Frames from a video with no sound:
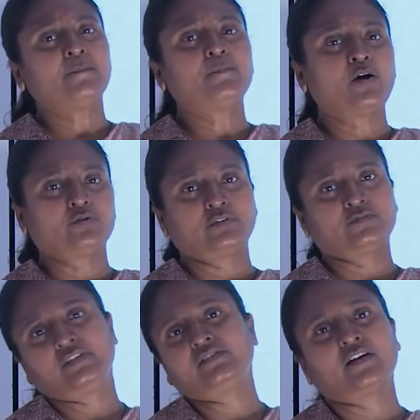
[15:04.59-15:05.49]
mouth
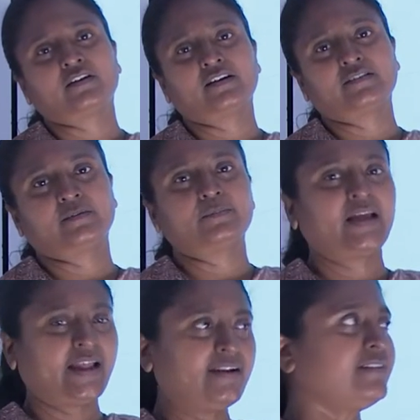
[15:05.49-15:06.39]
of this organism.
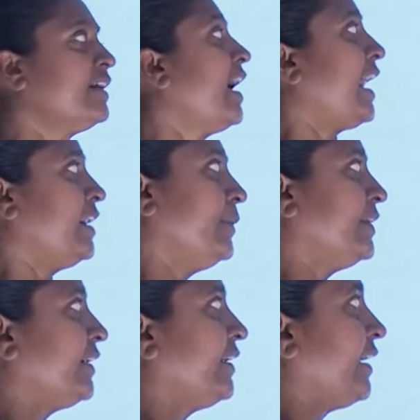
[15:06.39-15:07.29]
Hence, alimentary